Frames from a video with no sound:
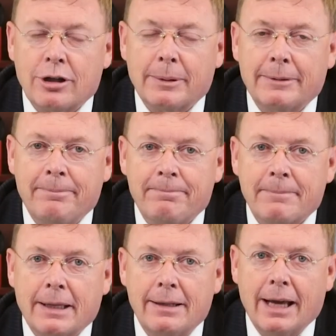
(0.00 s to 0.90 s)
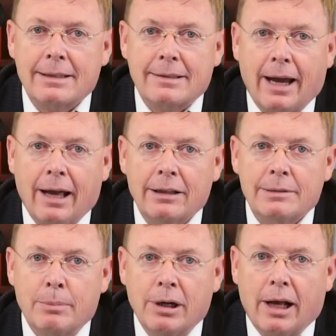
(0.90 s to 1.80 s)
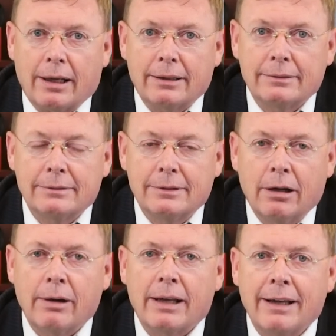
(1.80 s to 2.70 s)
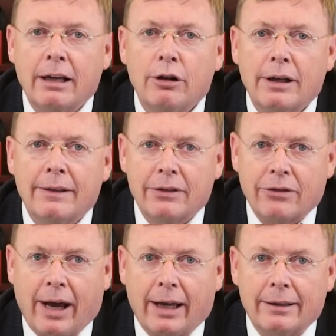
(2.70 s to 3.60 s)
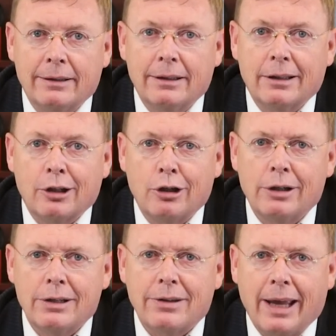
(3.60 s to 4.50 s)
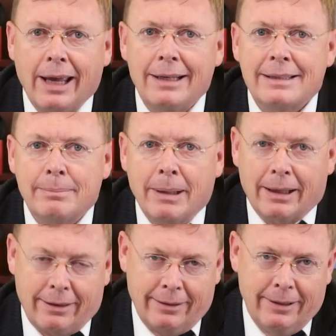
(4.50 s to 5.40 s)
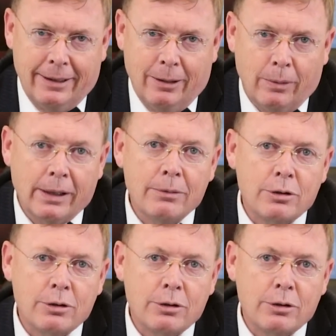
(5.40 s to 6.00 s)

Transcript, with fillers: and gentlemen. Next, Alex Murdaugh. Okay, take a look at this guy. Curtis Eddie Smith. Well, he